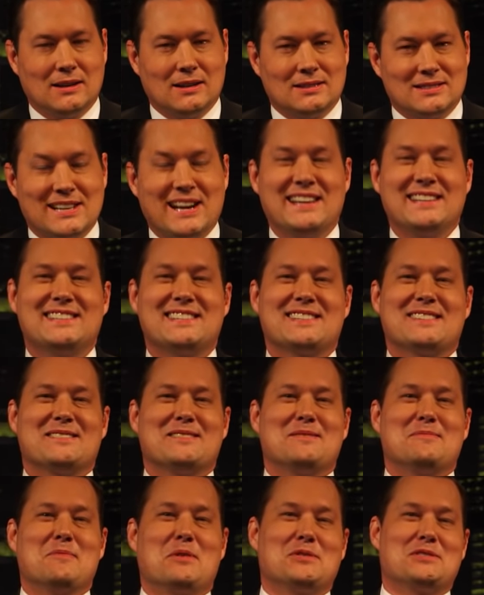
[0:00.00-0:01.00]

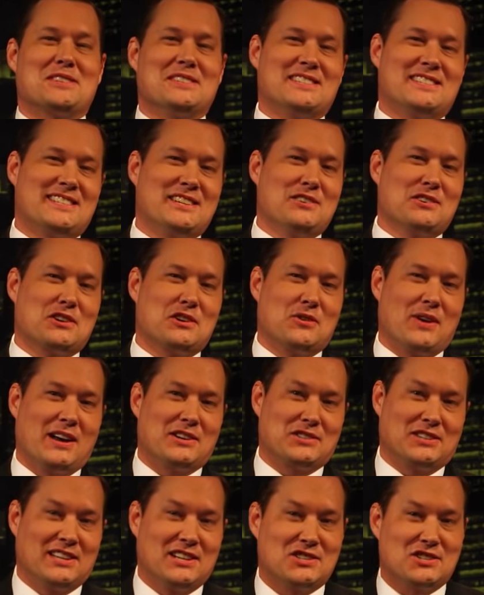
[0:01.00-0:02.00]
Tonight's most sincere
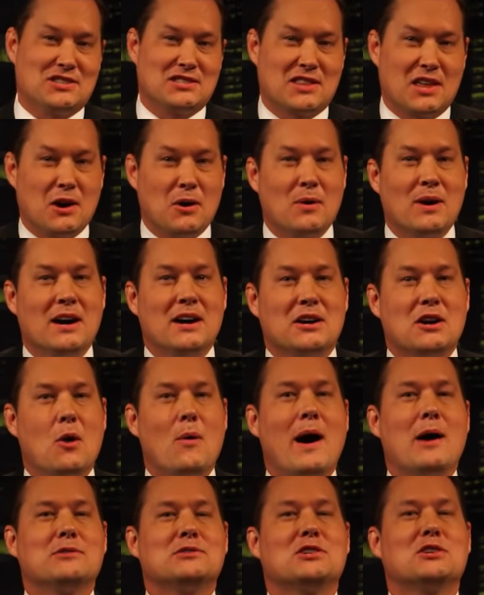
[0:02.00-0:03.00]
congratulations, though,
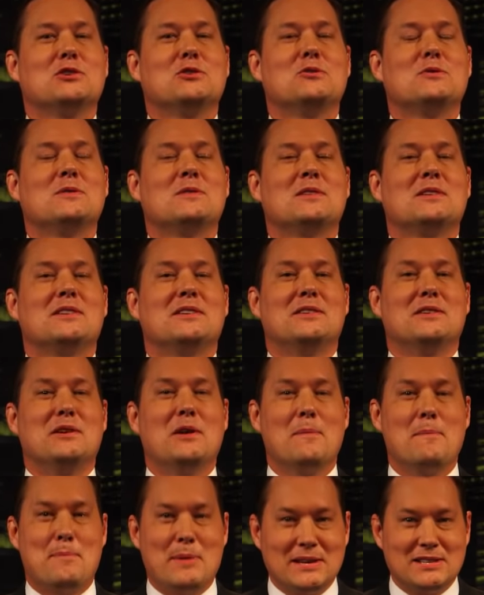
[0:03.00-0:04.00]
go out to
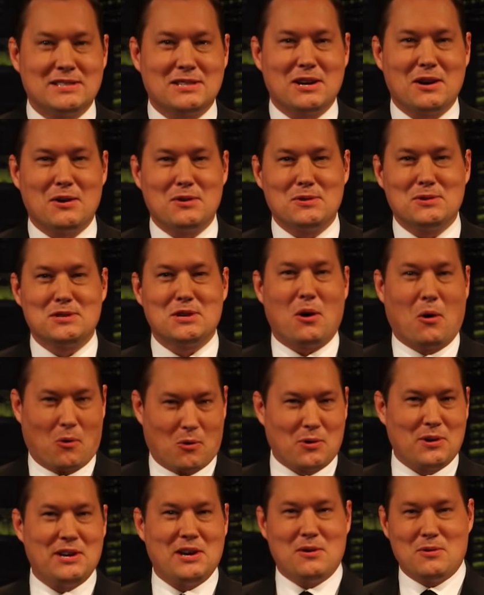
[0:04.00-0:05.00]
Nabisco's
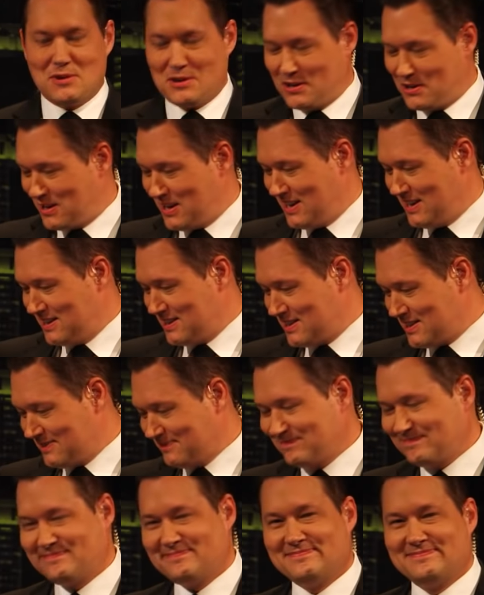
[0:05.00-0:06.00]
Oreo cookies.
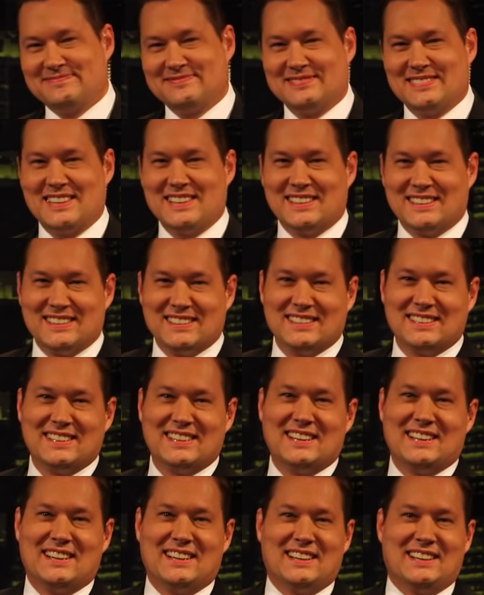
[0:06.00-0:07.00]

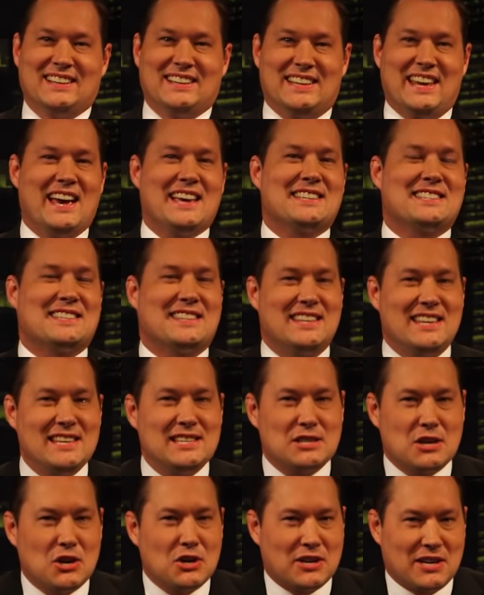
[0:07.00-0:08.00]
Yes,
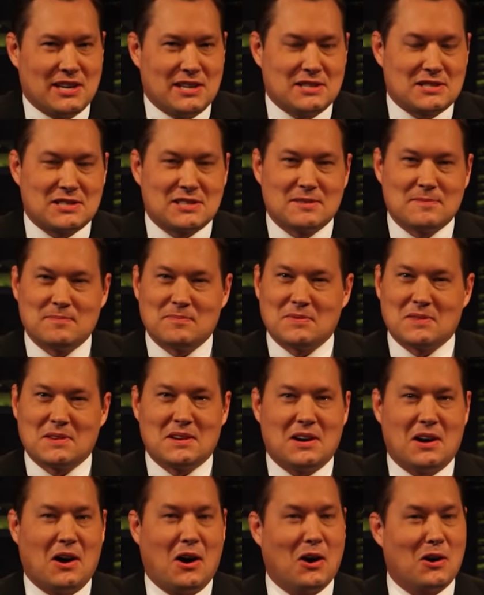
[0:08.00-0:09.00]
these cookies
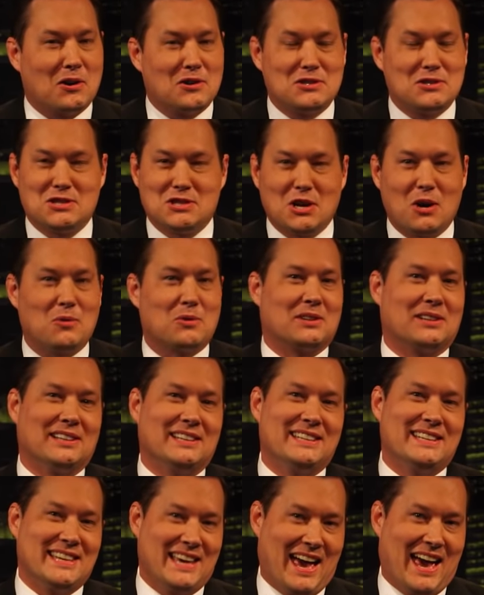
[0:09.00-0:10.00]
are
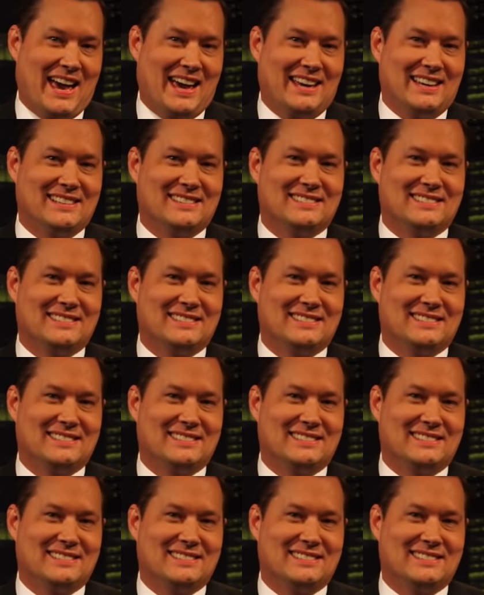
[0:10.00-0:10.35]
totally gay.